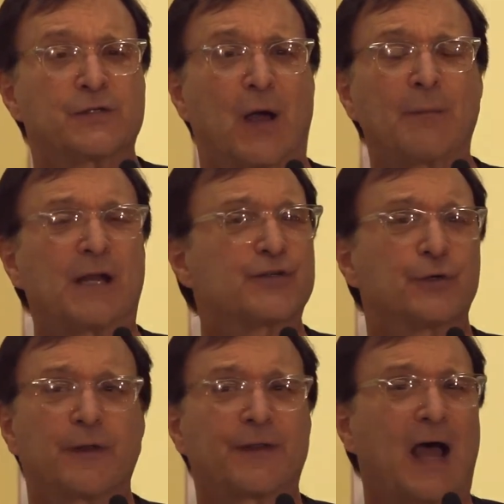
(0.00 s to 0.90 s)
So I'm not
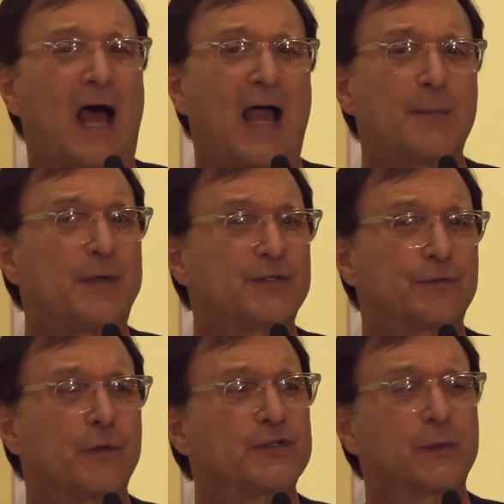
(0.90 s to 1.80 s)
sure that the high-pitched
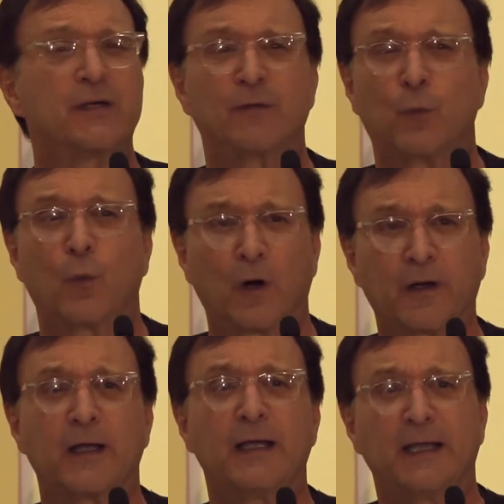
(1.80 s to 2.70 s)
voice would even work
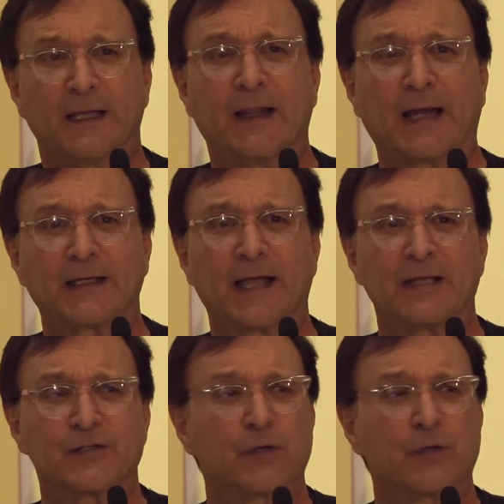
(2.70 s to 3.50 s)
in that case.